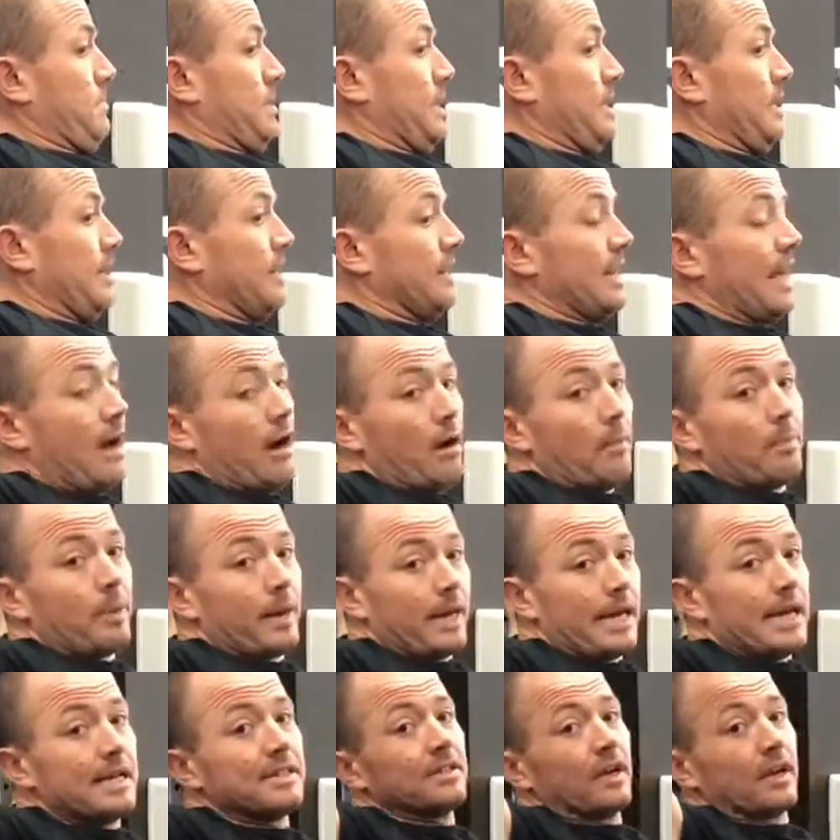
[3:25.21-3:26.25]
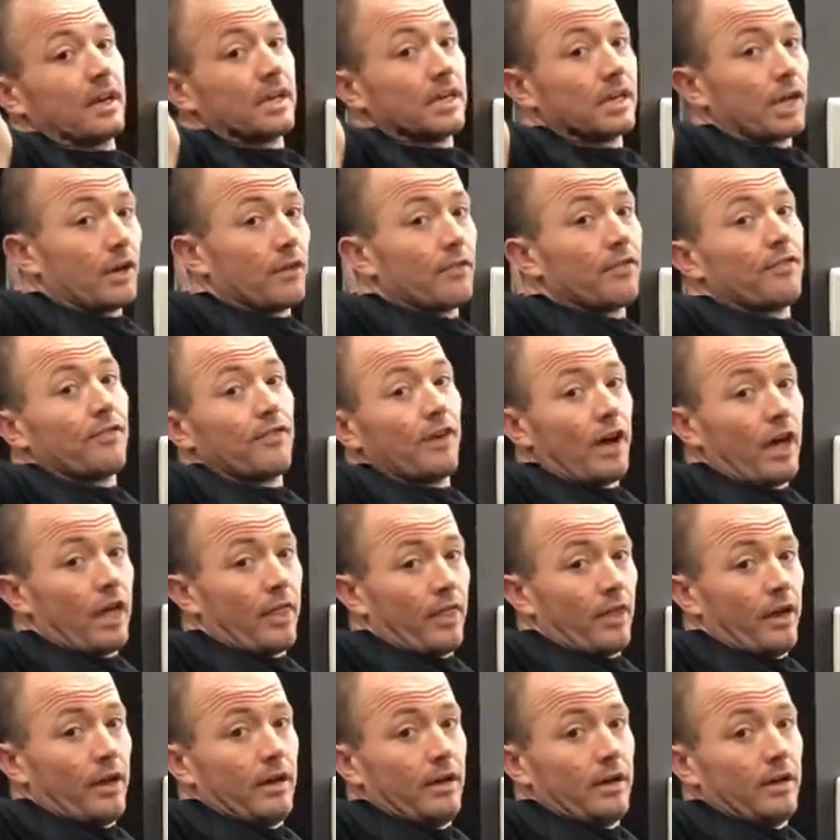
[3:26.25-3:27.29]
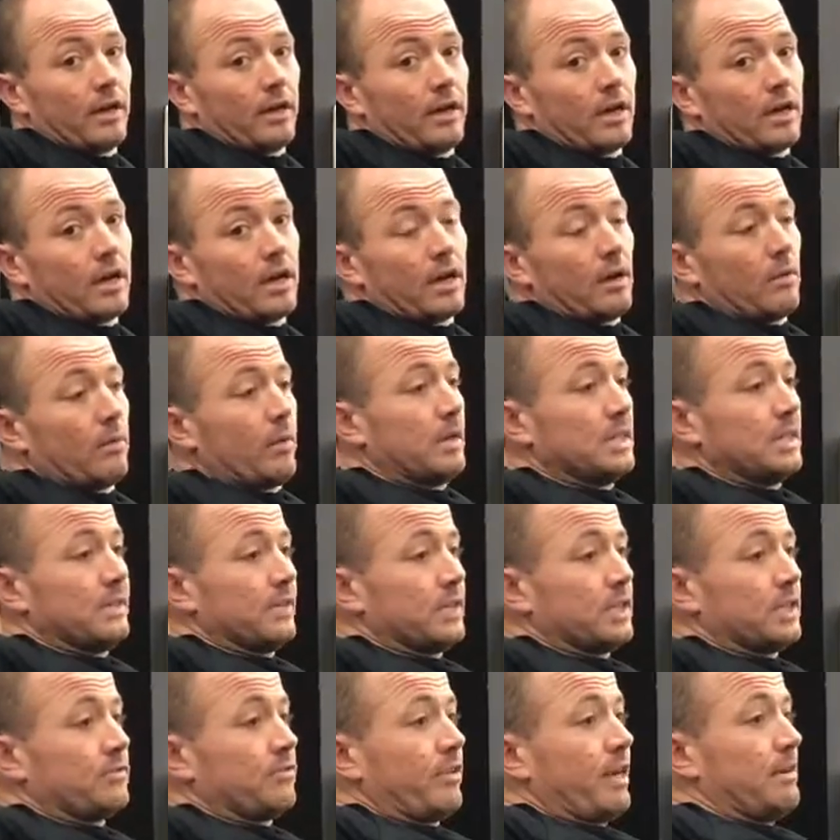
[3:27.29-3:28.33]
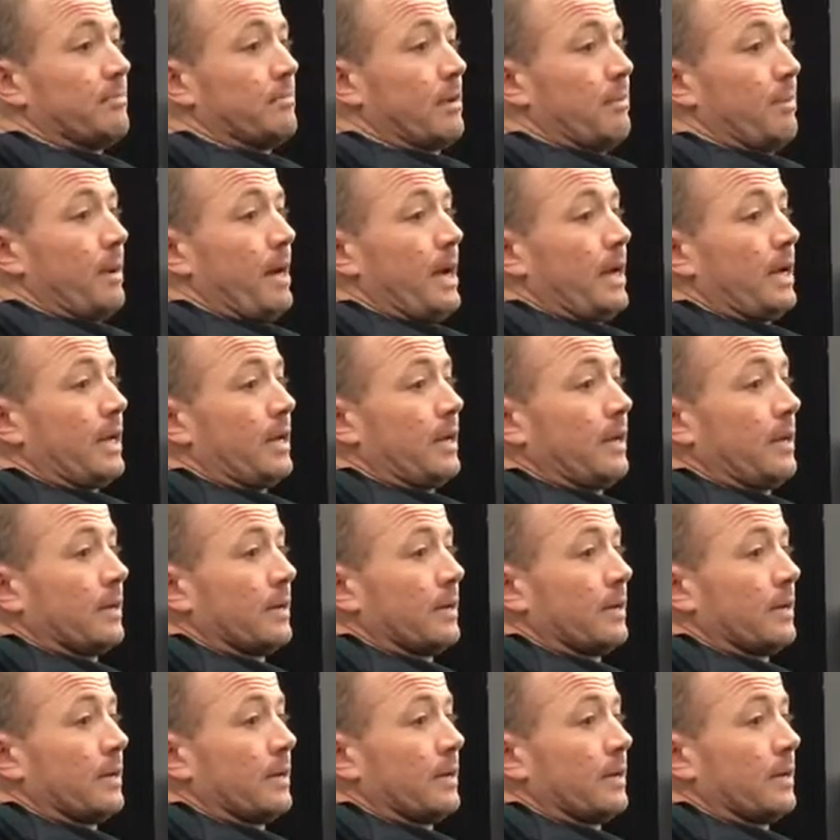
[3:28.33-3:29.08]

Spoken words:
it now appears I can go further, whereas if I straighten my back,